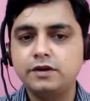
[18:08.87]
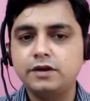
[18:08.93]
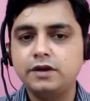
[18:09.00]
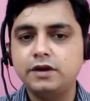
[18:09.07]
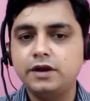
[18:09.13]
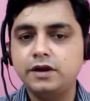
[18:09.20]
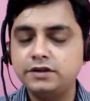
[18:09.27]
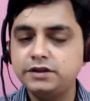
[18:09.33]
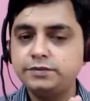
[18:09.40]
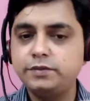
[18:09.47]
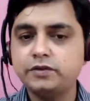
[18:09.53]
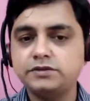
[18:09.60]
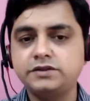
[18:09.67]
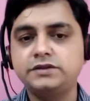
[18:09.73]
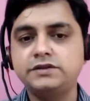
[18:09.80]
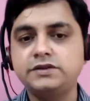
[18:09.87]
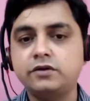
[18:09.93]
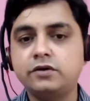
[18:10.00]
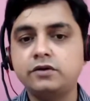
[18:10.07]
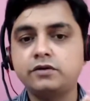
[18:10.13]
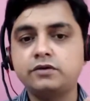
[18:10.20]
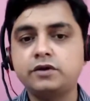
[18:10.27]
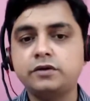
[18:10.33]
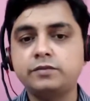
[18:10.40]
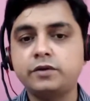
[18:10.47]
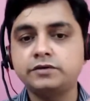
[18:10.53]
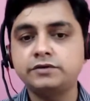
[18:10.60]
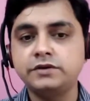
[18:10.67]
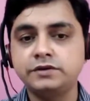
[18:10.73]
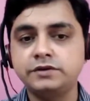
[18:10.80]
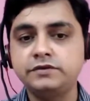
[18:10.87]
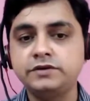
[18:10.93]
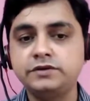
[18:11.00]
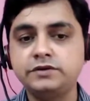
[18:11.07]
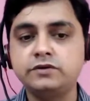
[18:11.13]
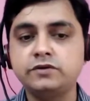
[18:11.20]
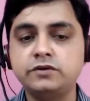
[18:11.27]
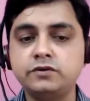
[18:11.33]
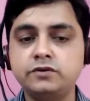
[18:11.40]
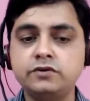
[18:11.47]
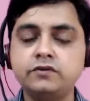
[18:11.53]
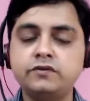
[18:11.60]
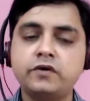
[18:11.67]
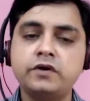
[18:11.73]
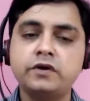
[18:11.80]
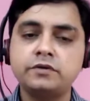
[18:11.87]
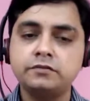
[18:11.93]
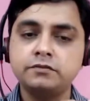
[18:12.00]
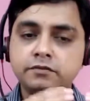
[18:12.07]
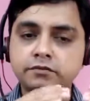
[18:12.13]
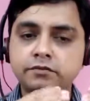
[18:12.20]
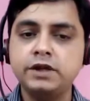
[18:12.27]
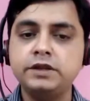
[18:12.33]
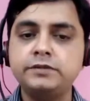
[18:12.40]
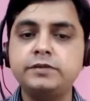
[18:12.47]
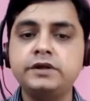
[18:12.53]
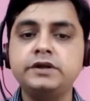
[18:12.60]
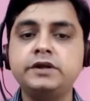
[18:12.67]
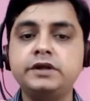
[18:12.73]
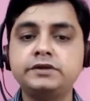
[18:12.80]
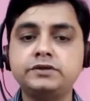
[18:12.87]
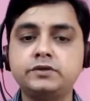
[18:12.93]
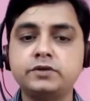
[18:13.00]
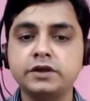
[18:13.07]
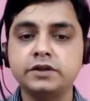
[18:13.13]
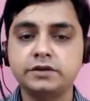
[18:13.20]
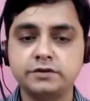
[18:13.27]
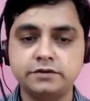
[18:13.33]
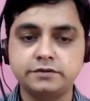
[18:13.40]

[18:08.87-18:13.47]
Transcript: And this process is an ongoing process, which you're going to do for many, many days together.